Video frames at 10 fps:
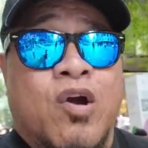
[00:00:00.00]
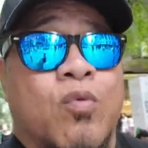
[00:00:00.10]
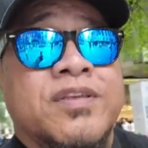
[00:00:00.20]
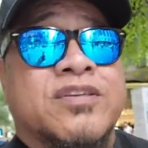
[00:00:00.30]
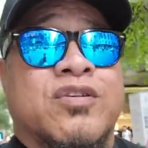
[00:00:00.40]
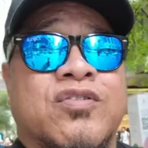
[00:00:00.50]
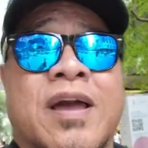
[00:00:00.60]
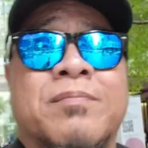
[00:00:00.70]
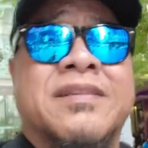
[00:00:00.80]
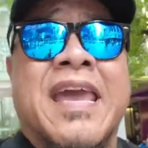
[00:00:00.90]
Always good to
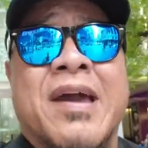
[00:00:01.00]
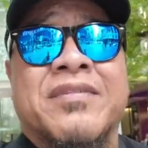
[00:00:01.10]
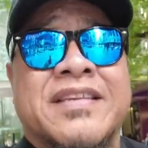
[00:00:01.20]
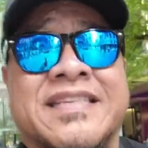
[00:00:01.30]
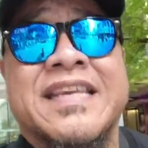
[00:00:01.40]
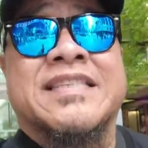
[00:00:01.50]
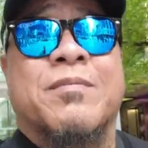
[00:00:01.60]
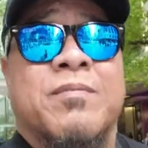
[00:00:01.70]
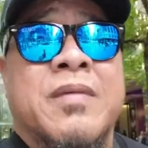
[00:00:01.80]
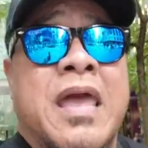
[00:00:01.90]
come down and see
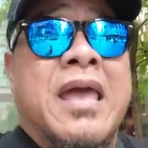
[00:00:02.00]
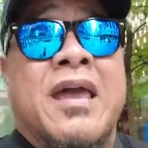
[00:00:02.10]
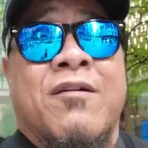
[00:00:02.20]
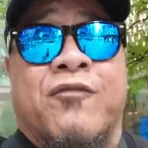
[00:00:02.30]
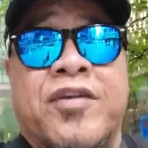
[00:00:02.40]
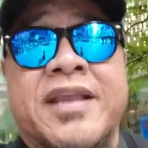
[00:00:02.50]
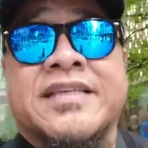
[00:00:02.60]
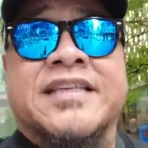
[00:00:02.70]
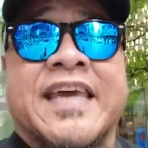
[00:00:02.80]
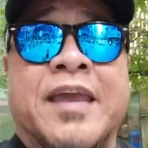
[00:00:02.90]
some free
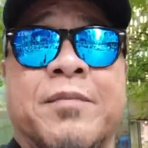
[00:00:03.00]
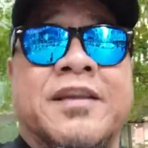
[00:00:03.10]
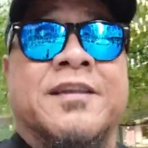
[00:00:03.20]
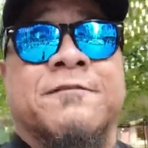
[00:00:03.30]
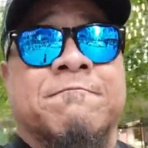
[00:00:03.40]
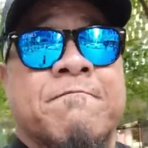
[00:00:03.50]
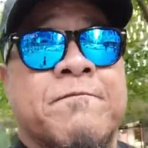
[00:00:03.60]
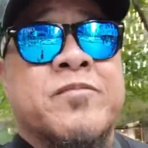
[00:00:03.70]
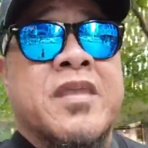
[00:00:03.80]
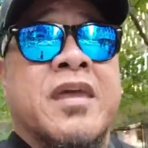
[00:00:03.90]
entertainment.
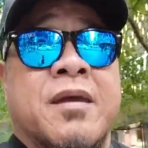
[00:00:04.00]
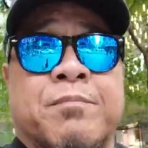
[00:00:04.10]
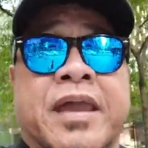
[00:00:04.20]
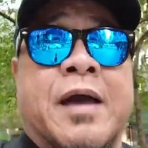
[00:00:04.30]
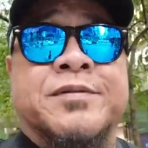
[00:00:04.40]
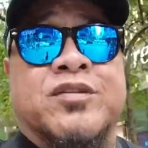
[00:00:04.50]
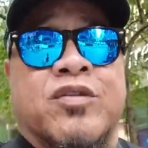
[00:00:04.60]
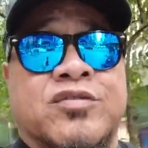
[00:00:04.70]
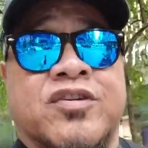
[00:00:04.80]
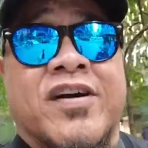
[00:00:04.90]
Big ups to
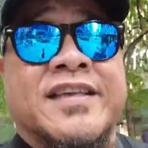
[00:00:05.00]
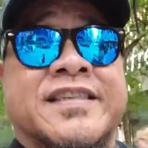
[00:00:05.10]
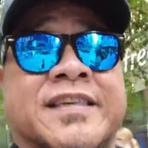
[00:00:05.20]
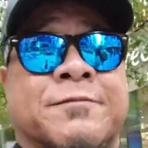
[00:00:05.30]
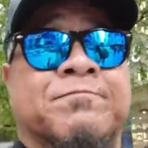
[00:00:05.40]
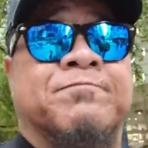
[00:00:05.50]
those guys.